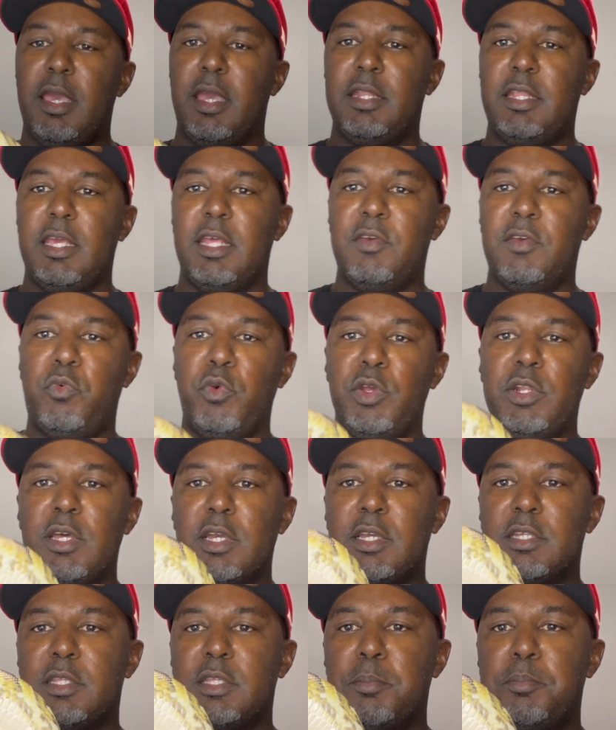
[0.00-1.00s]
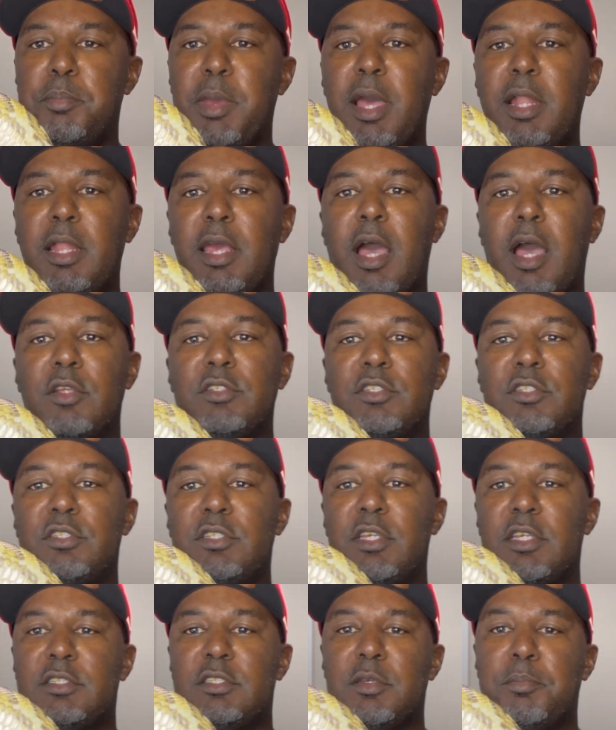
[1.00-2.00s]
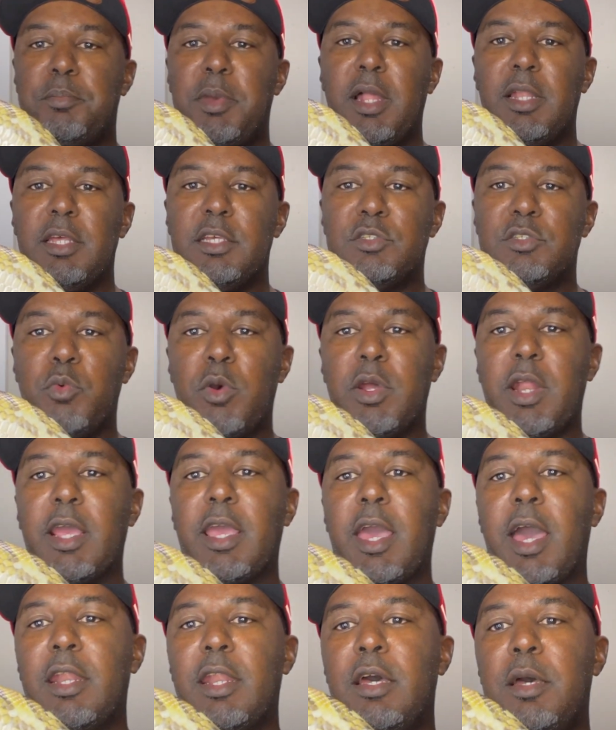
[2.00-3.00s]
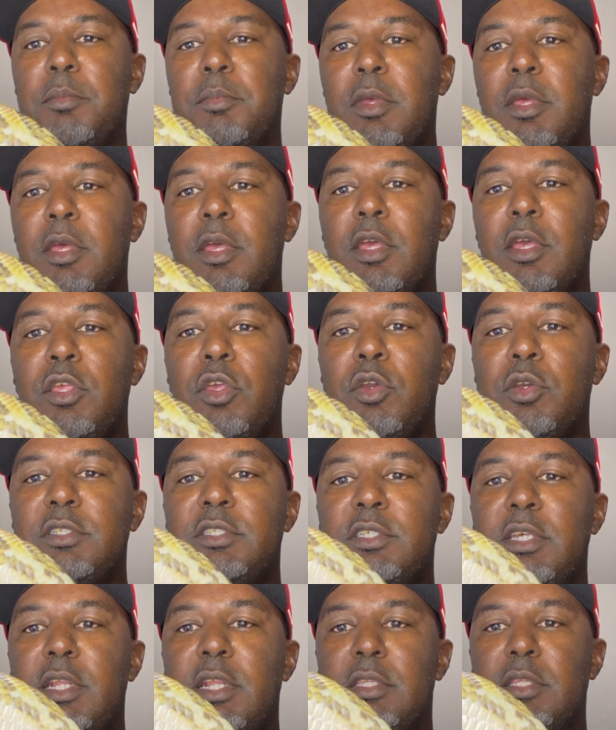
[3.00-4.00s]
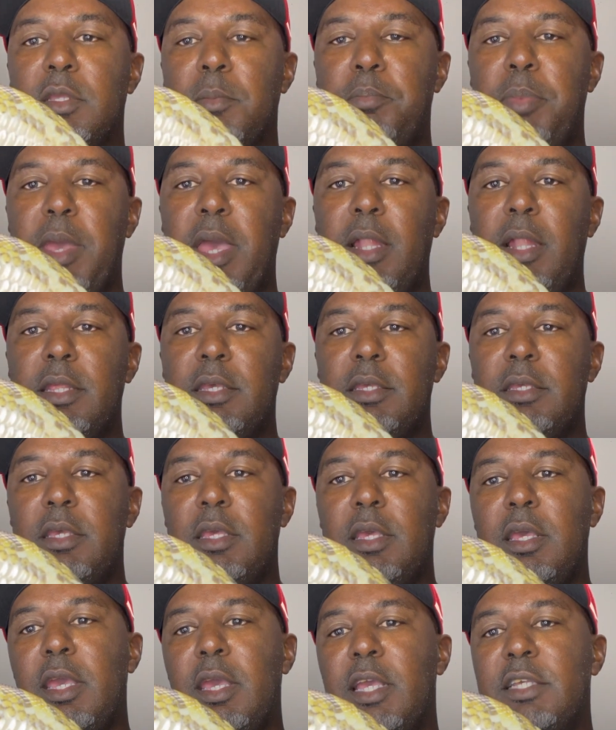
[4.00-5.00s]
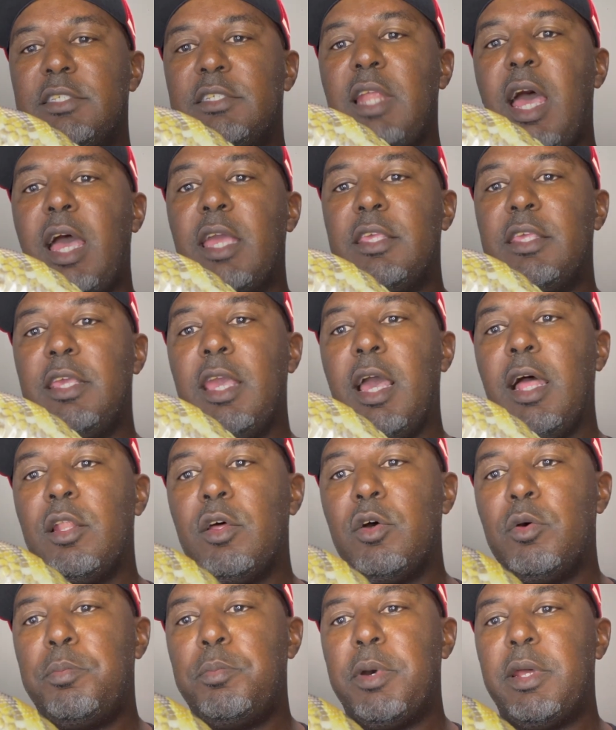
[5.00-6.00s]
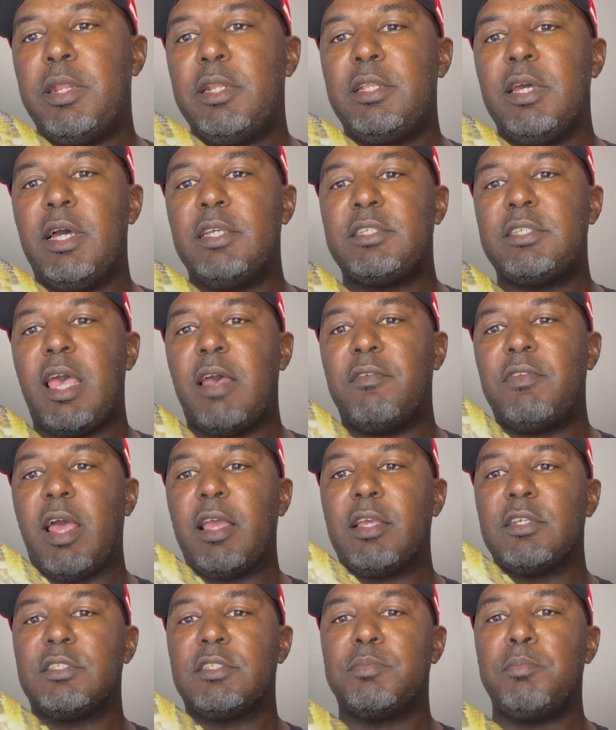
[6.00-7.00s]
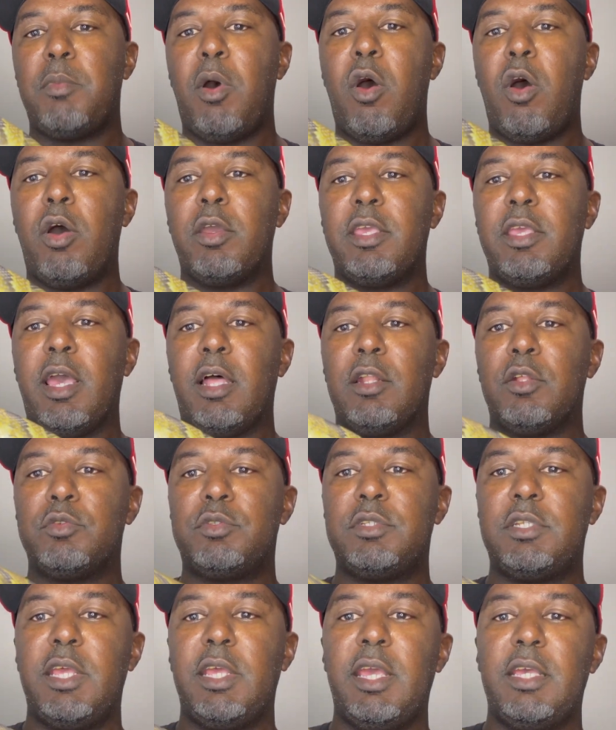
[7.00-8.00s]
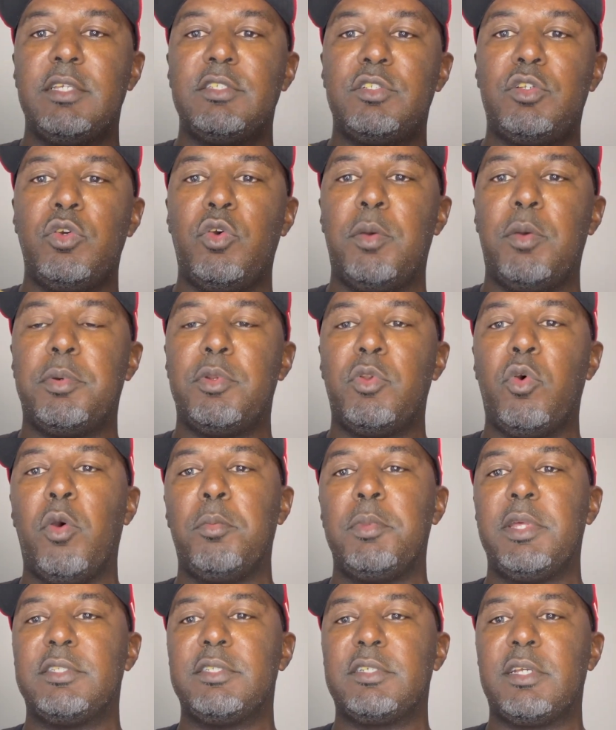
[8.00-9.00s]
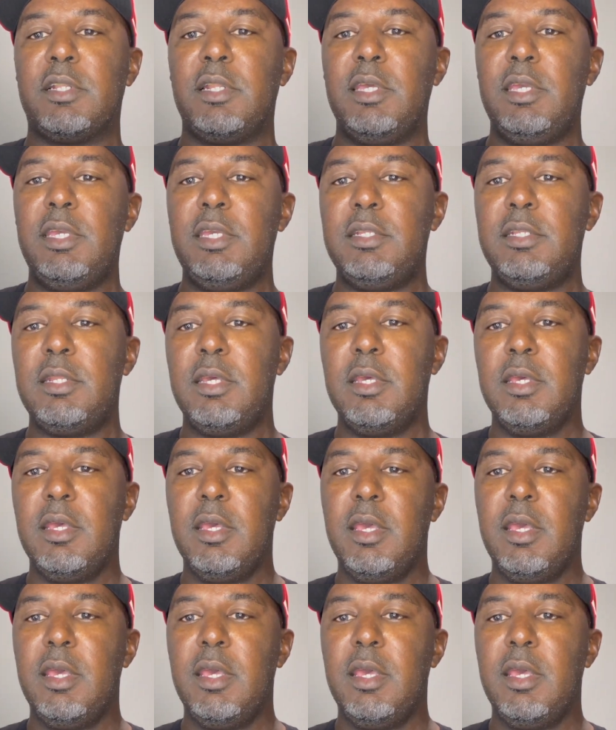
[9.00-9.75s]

And then if we look at the belly, since the belly is what I got up, you can see that the belly, it's not yellow, but it does have like a small yellow tinge to it, but normally it's clean.